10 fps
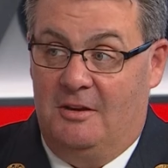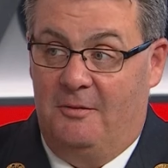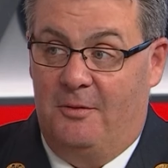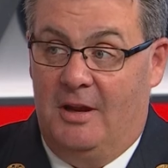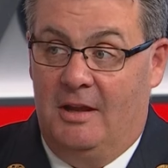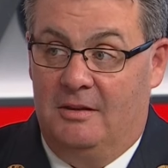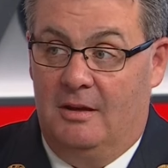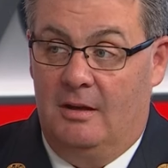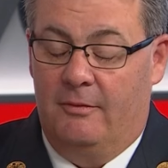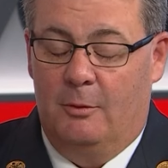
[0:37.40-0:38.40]
could forget that
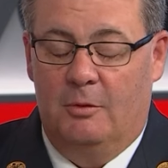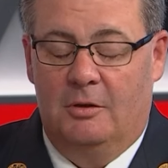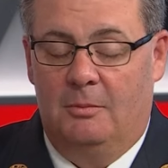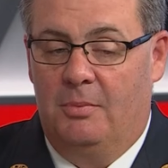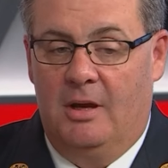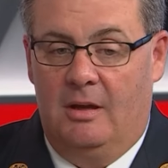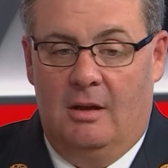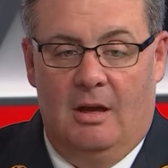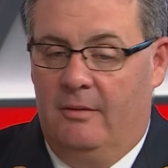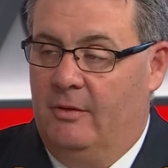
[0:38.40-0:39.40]
I never will, but
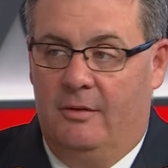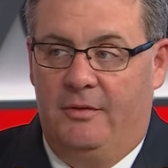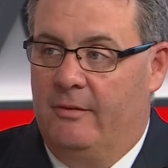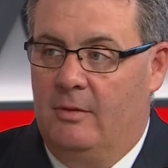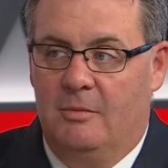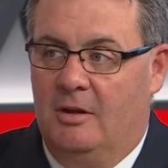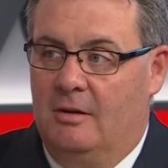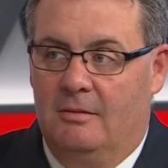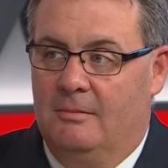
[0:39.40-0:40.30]
I have loved every minute.